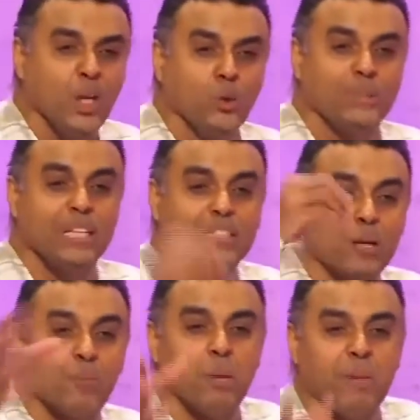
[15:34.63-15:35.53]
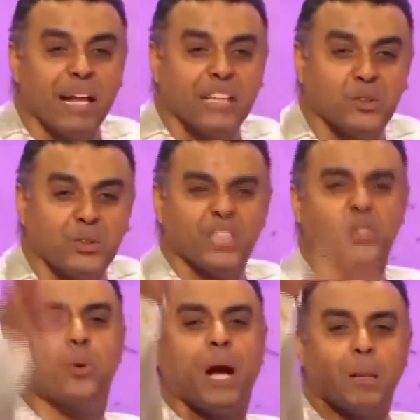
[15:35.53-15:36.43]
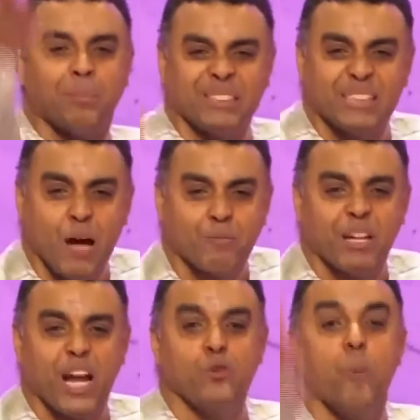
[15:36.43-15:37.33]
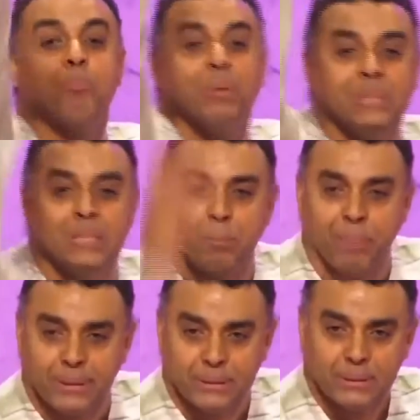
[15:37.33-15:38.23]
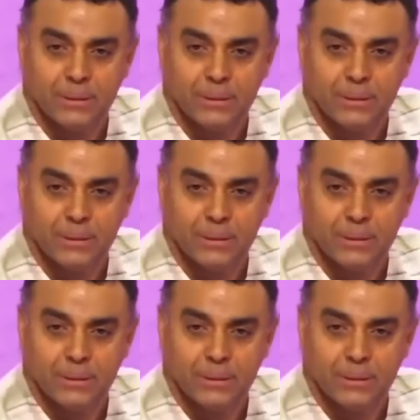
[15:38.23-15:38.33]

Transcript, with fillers: You see somebody making excuse. You just look at the person after that. You pity the person.